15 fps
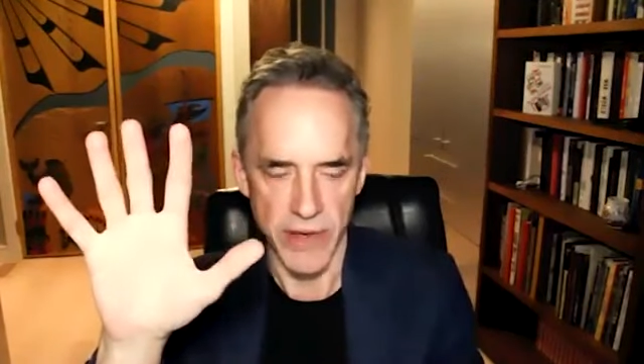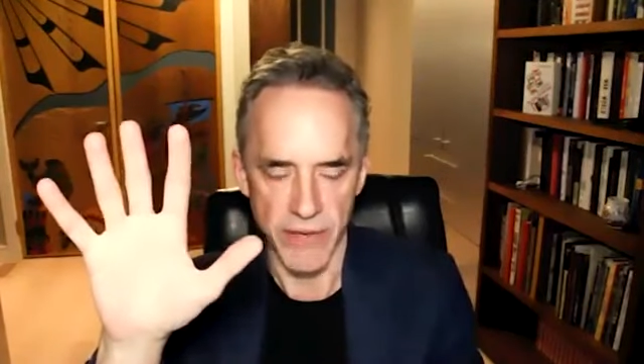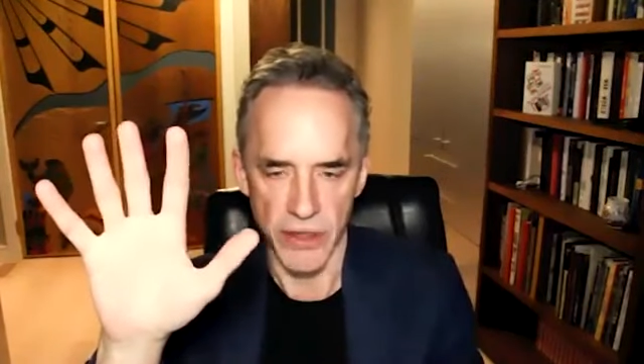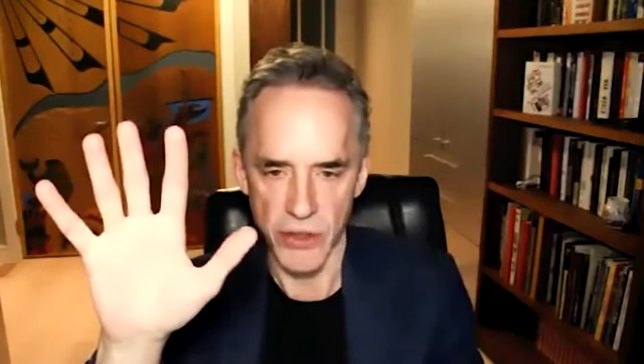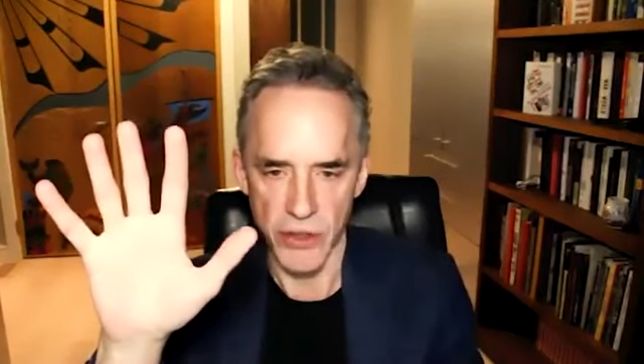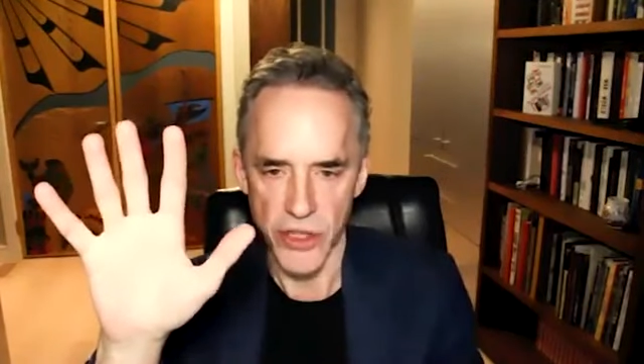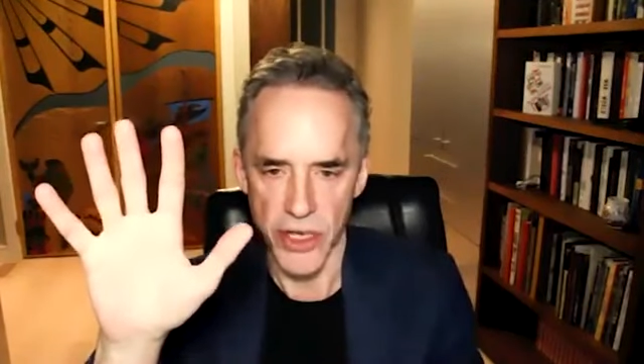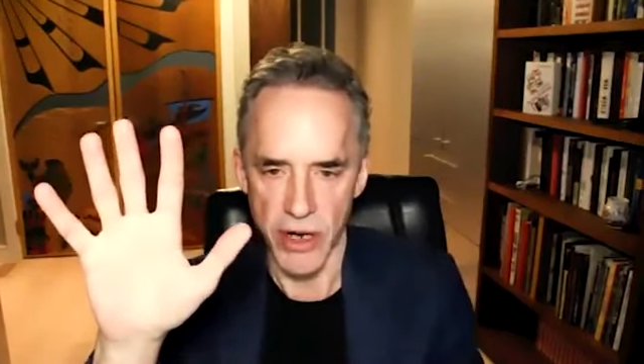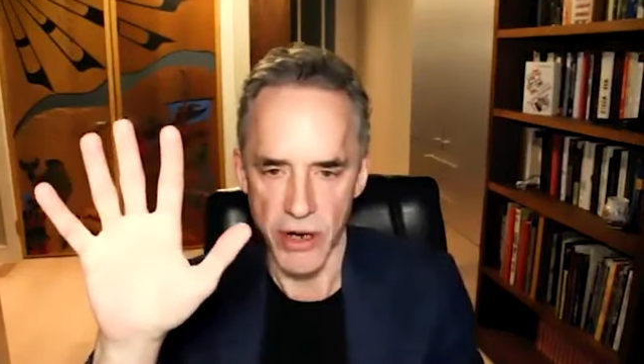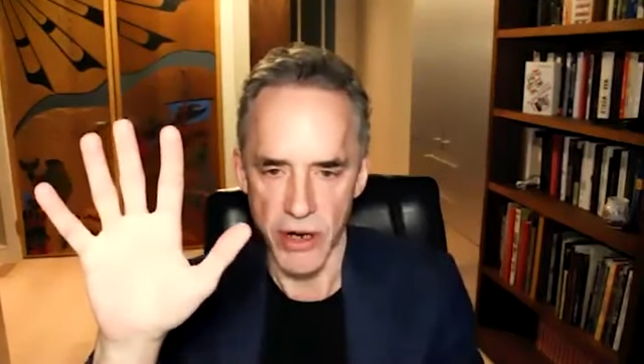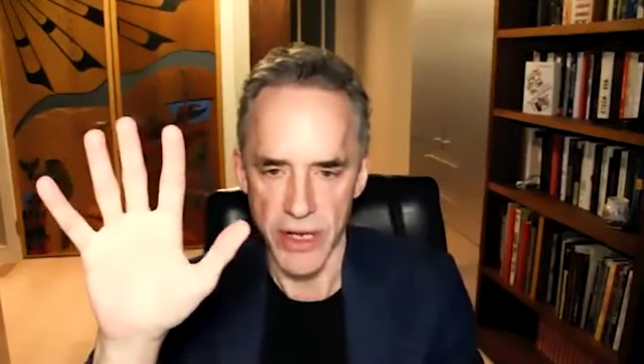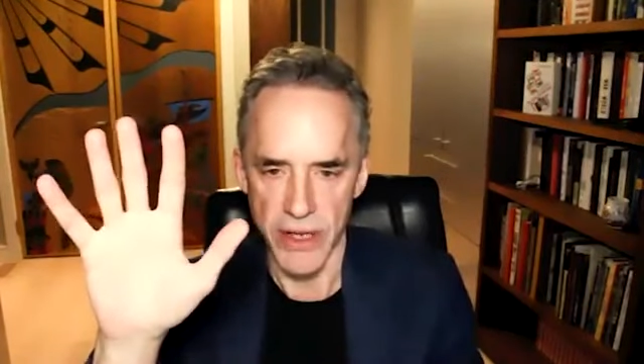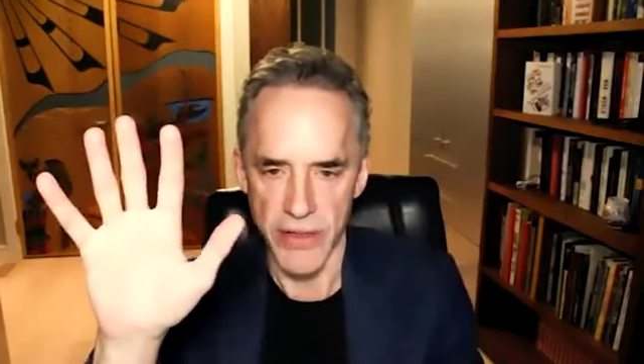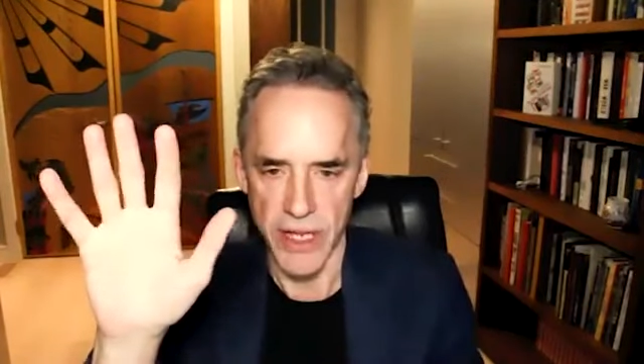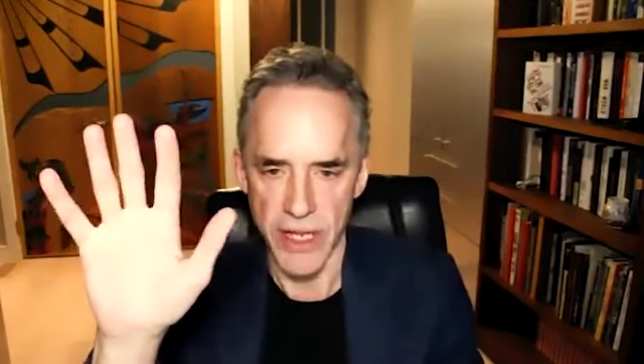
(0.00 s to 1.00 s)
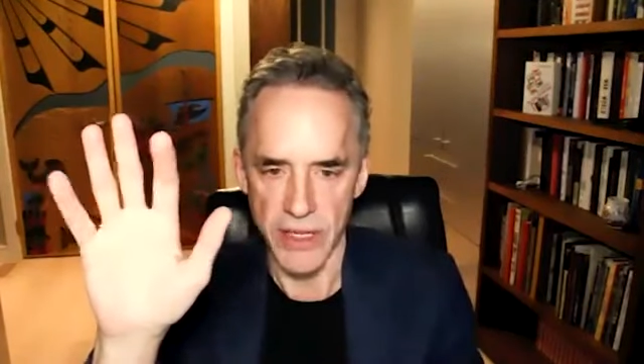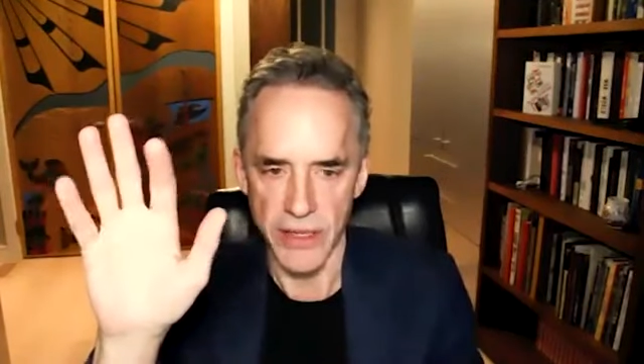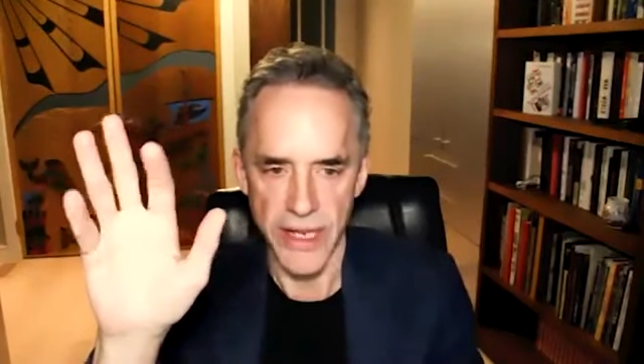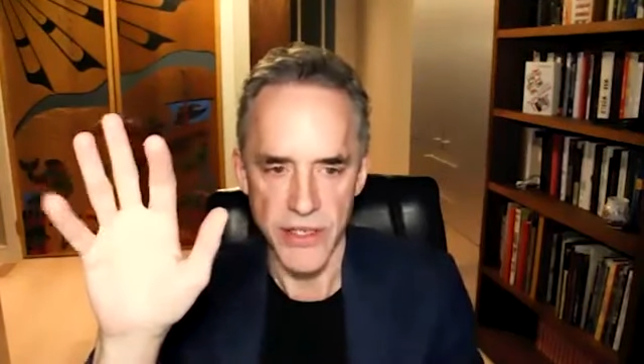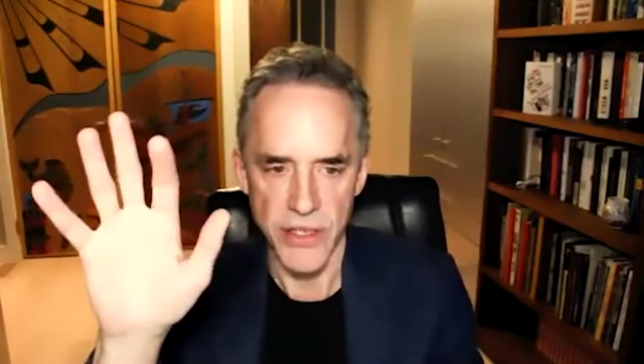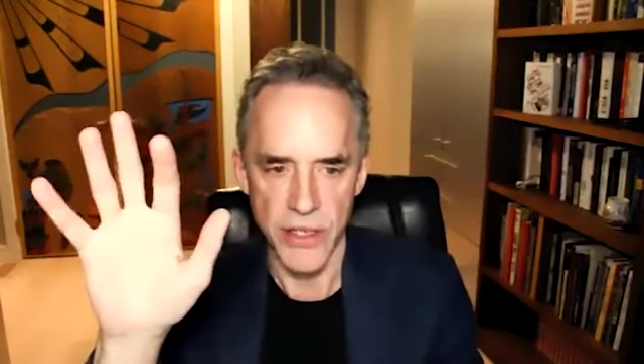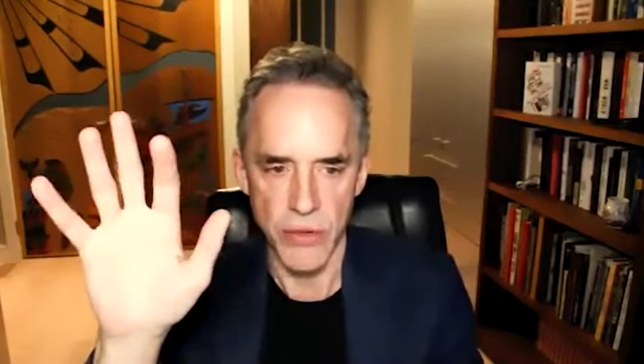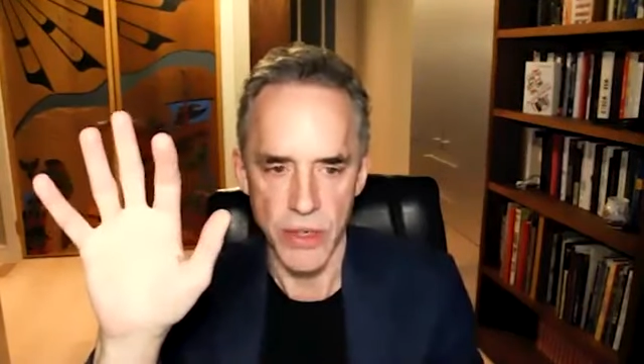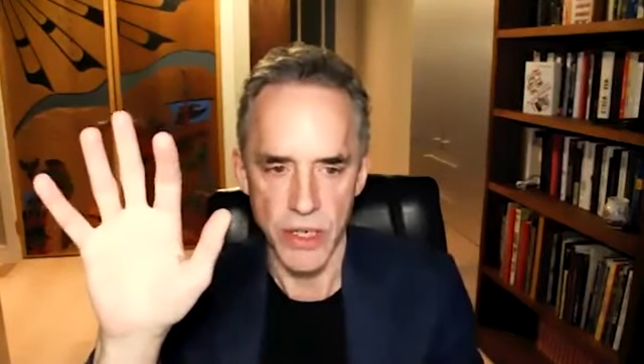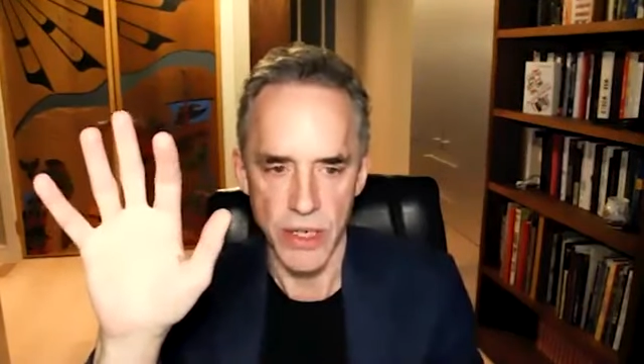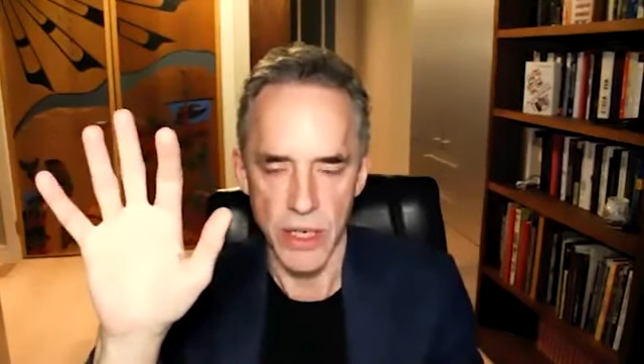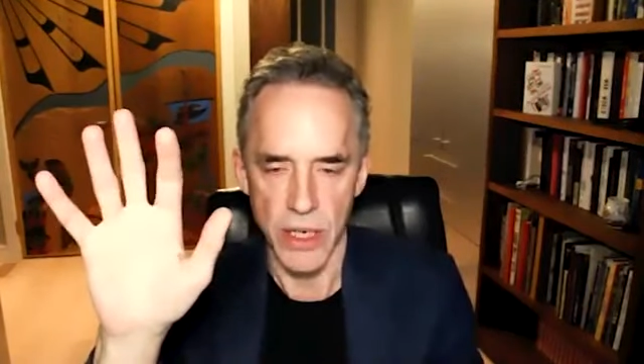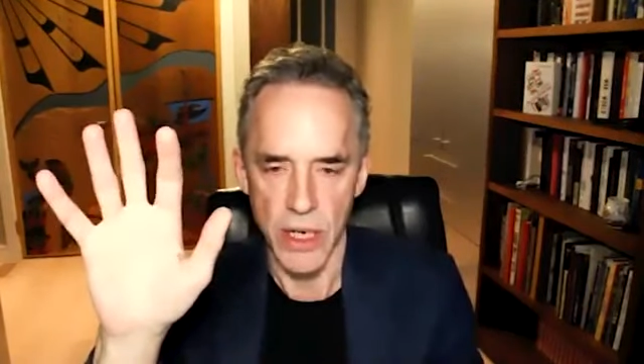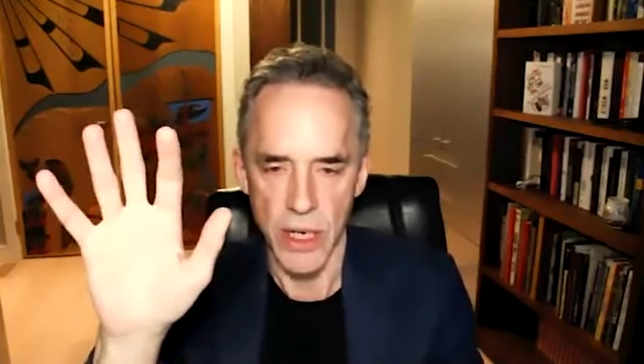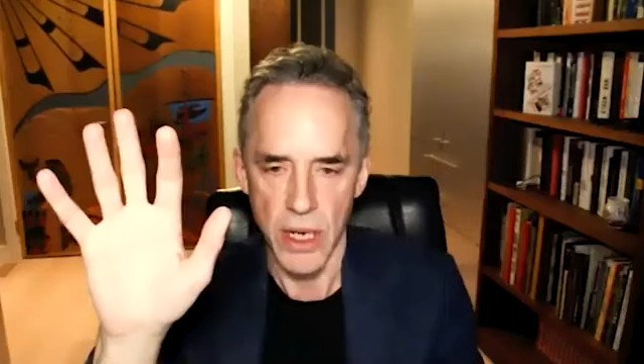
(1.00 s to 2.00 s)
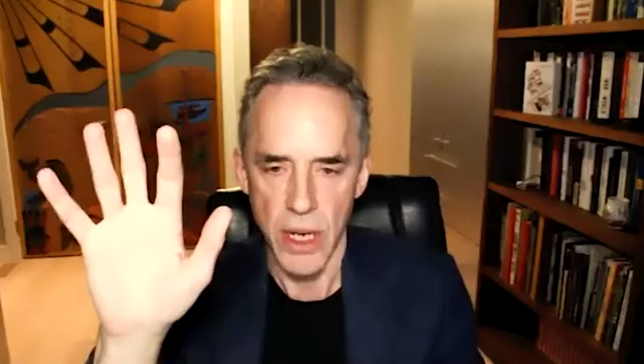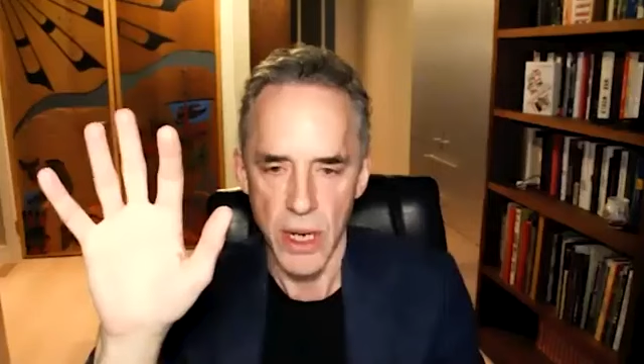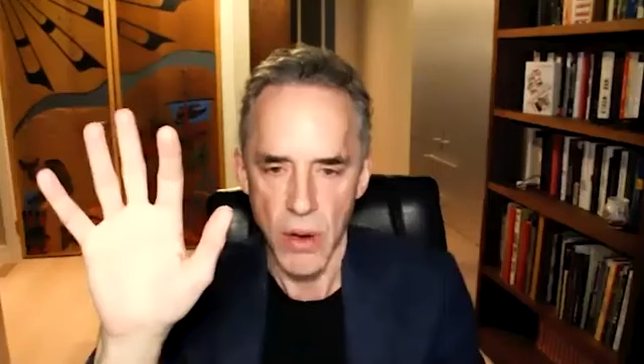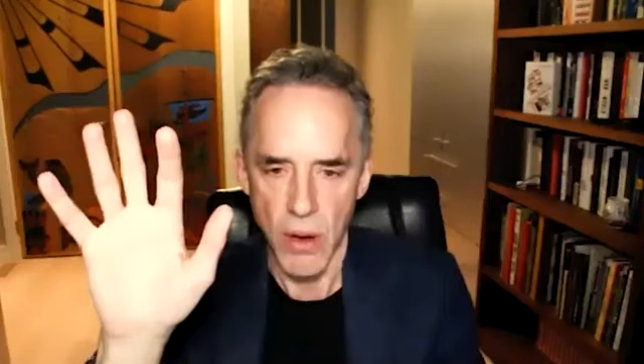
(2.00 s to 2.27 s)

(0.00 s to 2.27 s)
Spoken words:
evolutionarily that unless you can